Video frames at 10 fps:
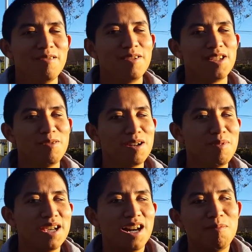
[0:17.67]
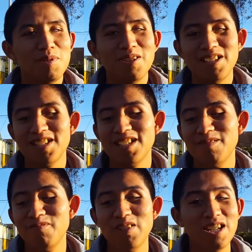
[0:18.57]
We're, so we're going to be uploading
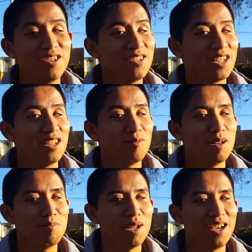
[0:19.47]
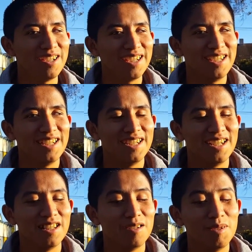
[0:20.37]
some videos, a little bit of blogging, and
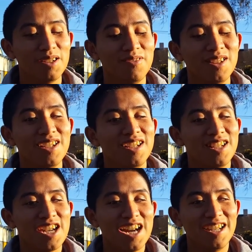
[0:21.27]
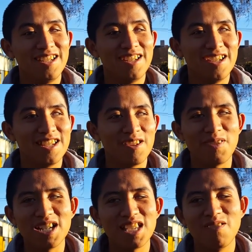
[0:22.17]
a little bit of challenges. If
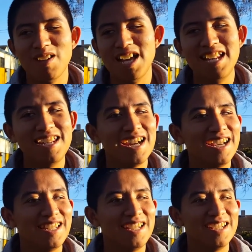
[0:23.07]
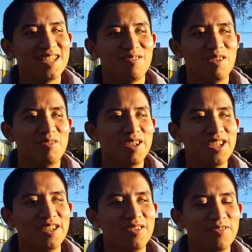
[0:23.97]
you guys have any ideas of what we
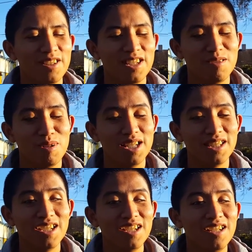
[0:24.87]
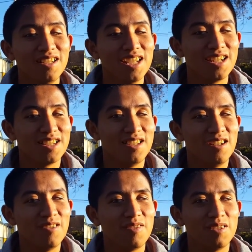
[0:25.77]
should do for this month, let us
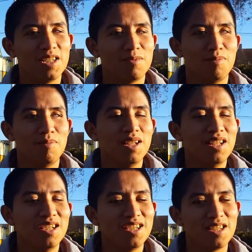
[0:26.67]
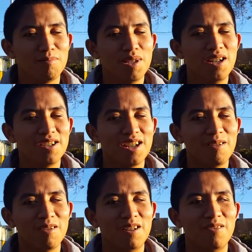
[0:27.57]
know if you want us to blog
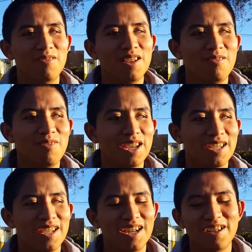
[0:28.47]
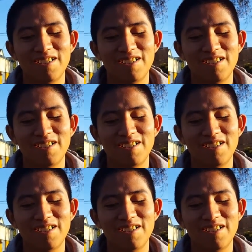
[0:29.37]
our, I